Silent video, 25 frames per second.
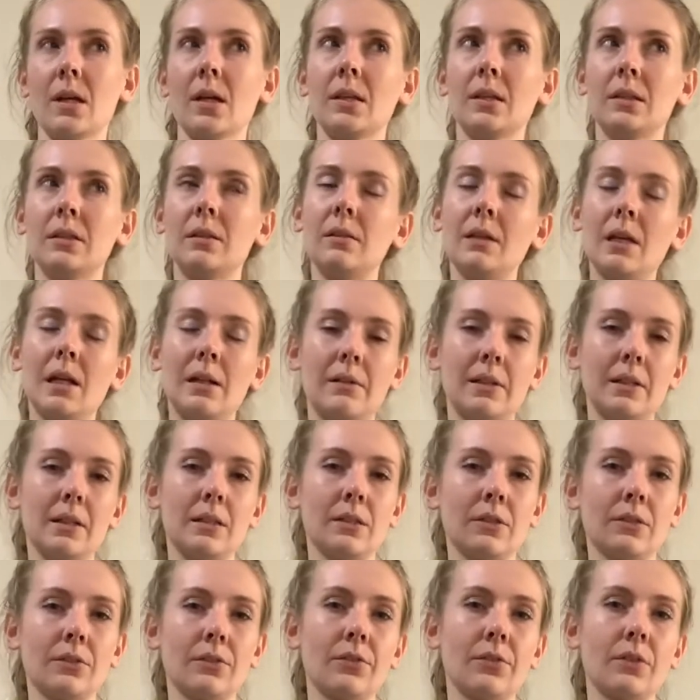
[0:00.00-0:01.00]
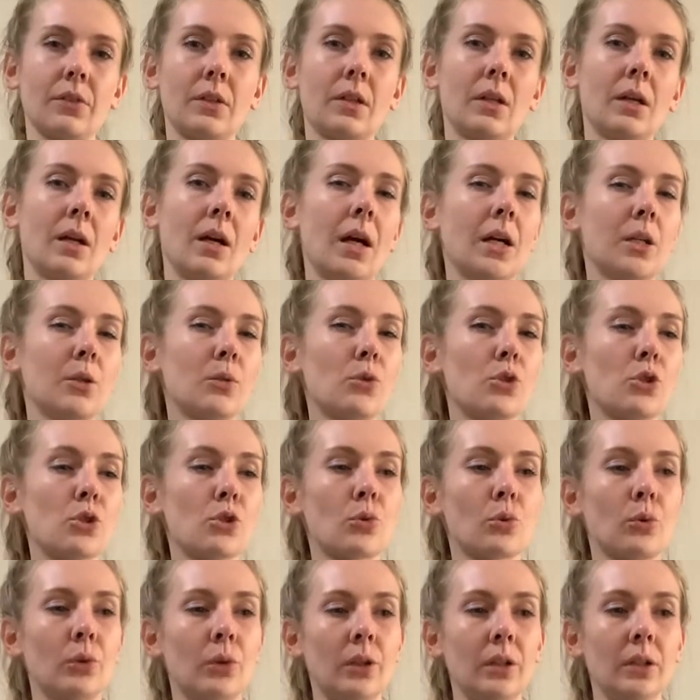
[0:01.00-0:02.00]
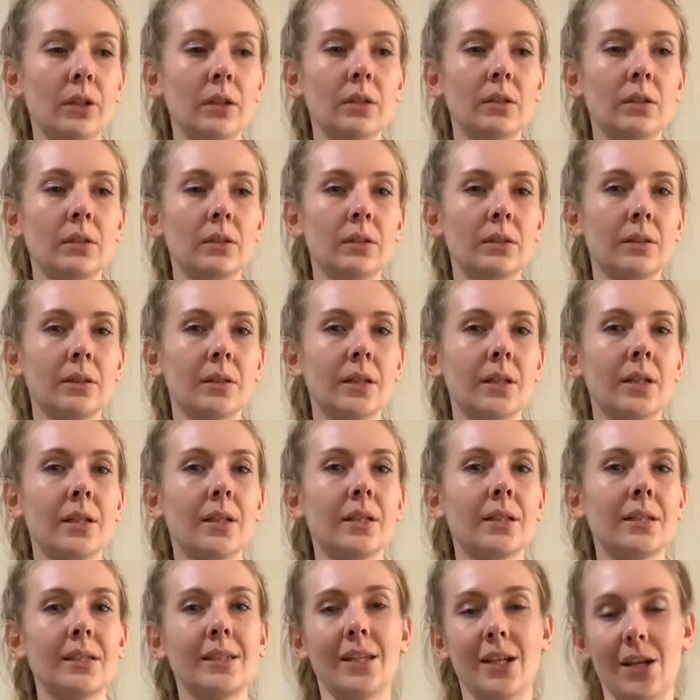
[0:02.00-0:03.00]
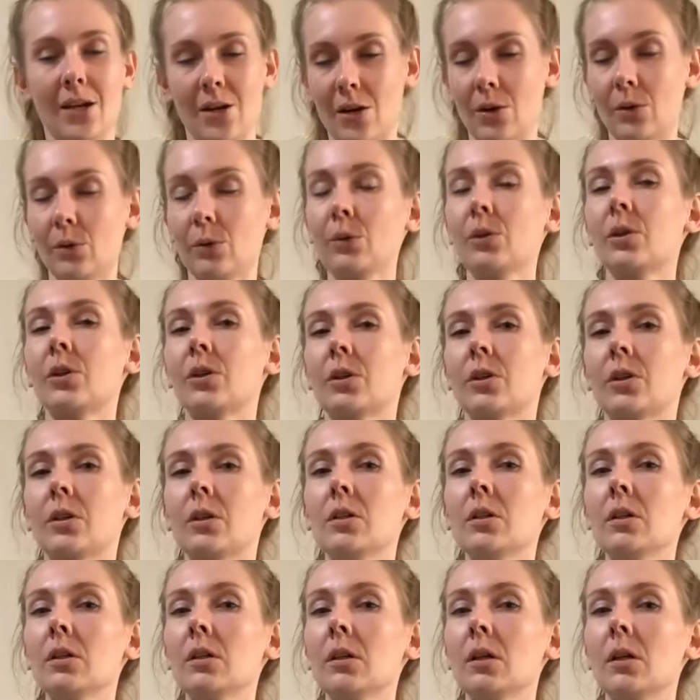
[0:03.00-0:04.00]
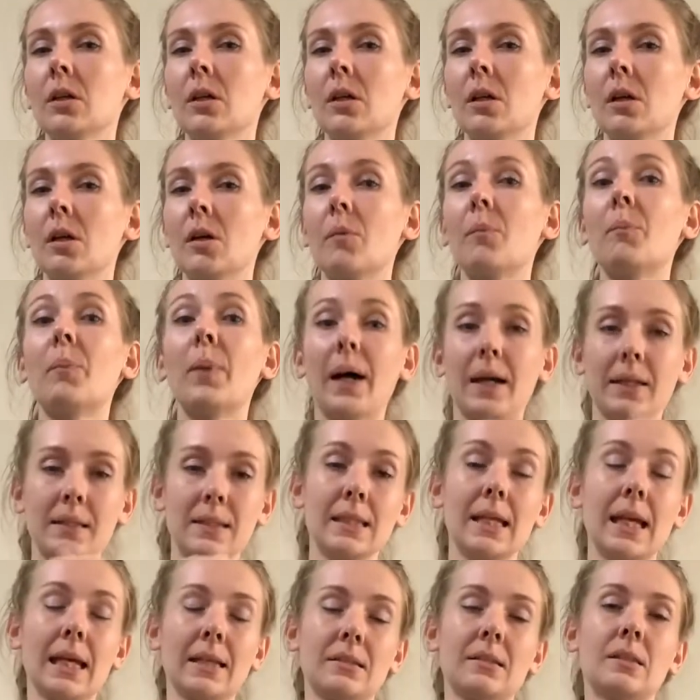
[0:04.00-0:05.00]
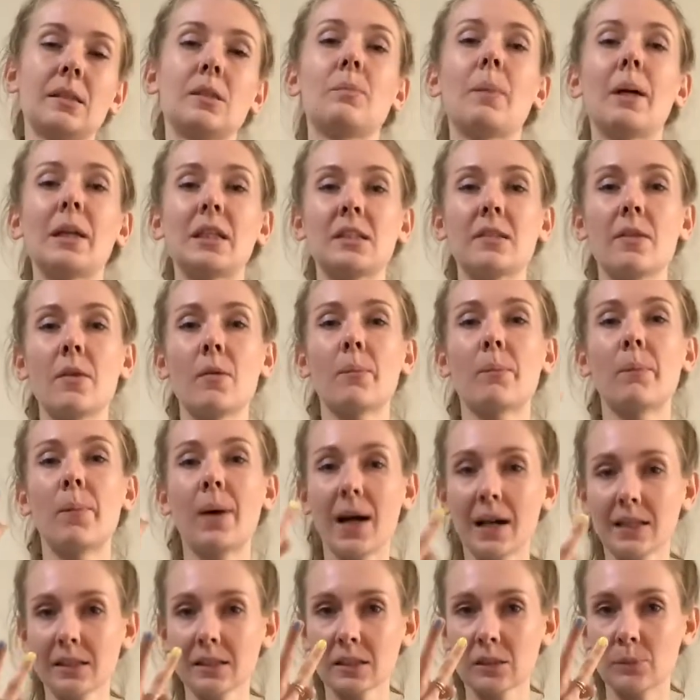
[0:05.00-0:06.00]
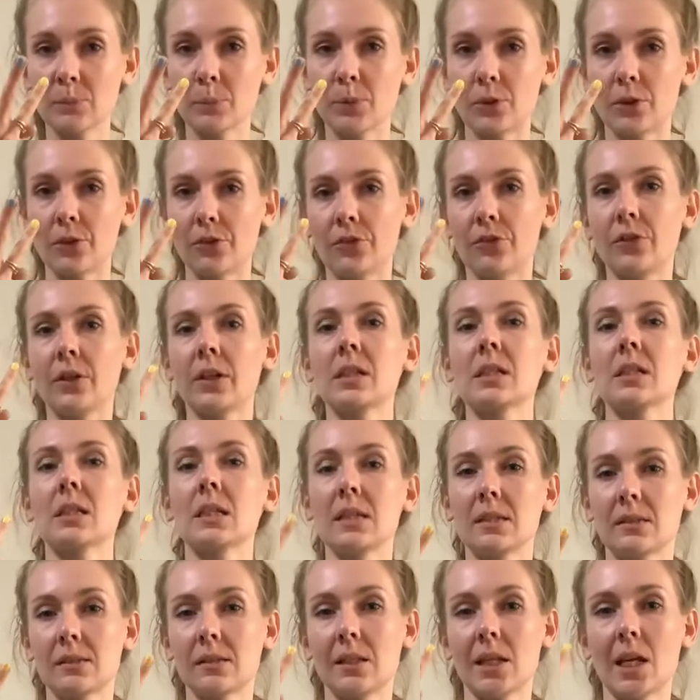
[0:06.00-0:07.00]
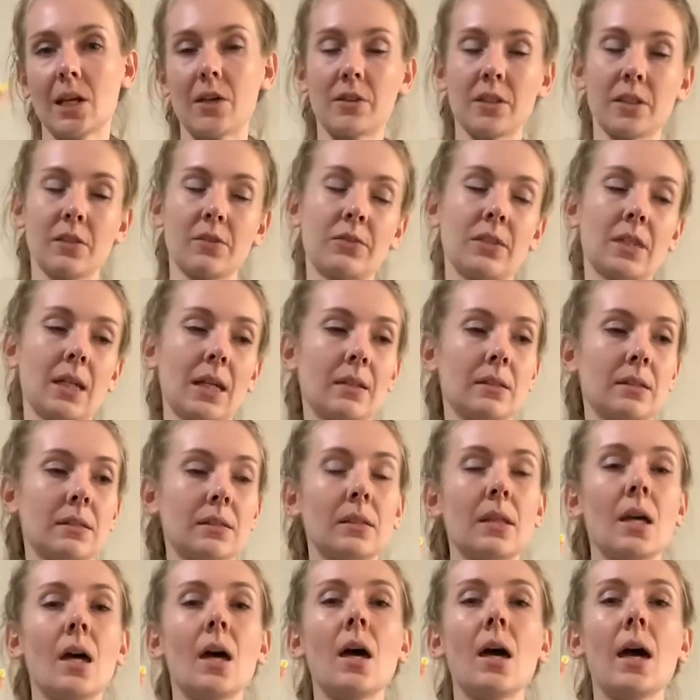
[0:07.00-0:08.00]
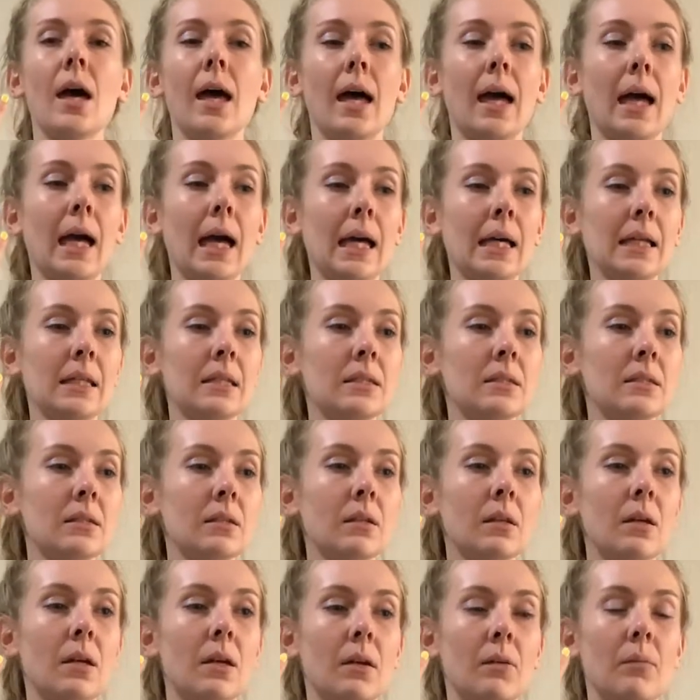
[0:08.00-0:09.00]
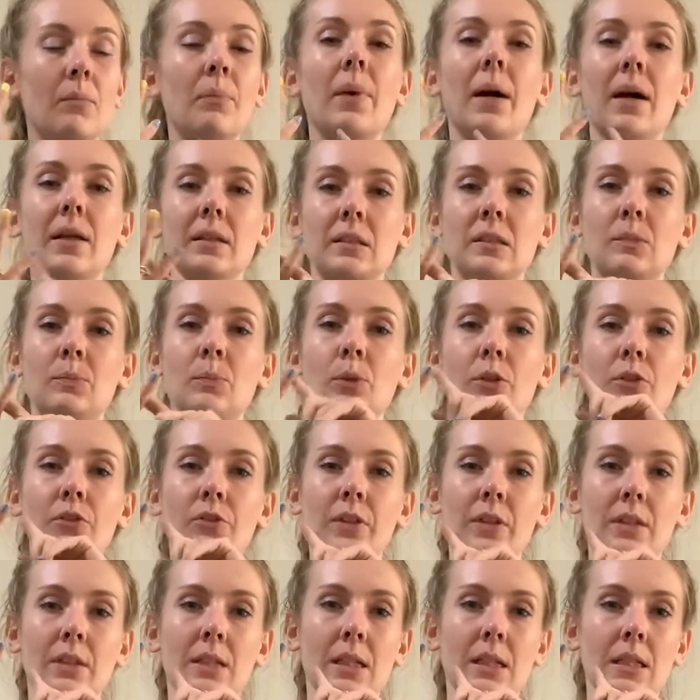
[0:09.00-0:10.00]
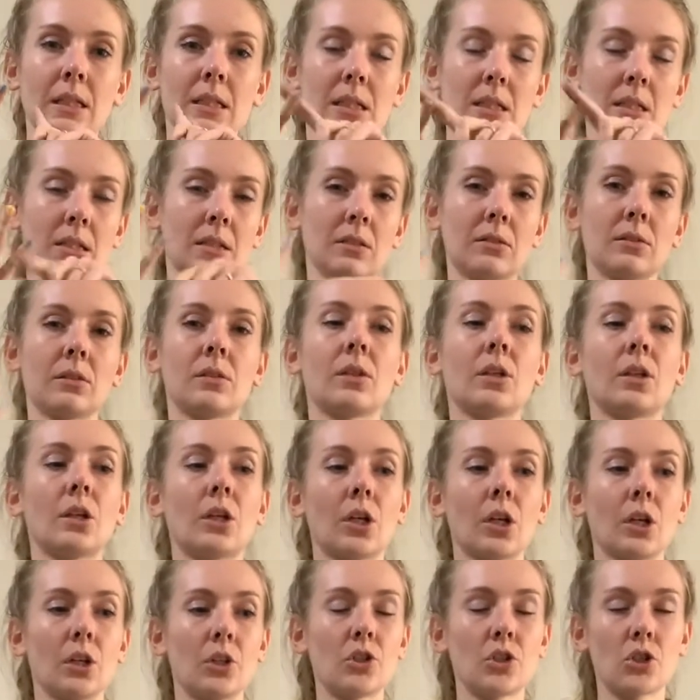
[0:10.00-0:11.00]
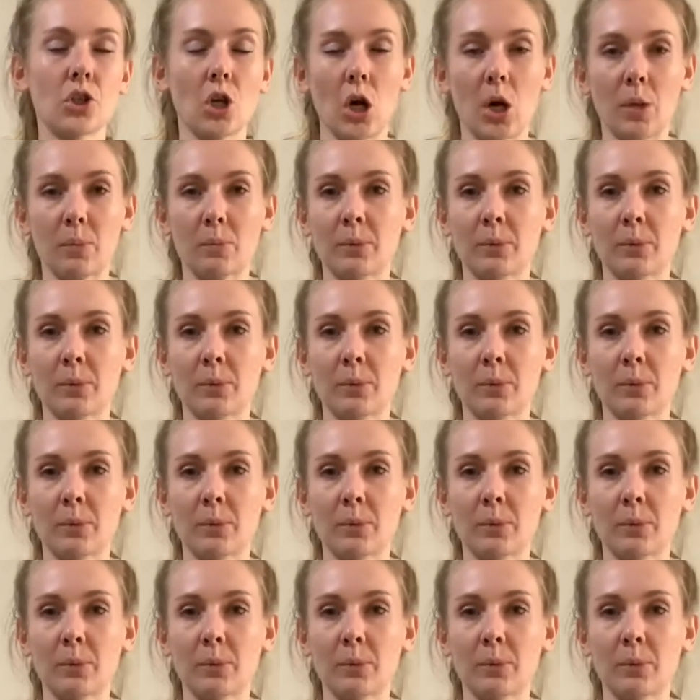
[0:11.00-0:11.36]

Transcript: narrative. Are you sure? No, good. But yes, but the past perfect is a narrative tense. And past perfect continuous. Good job.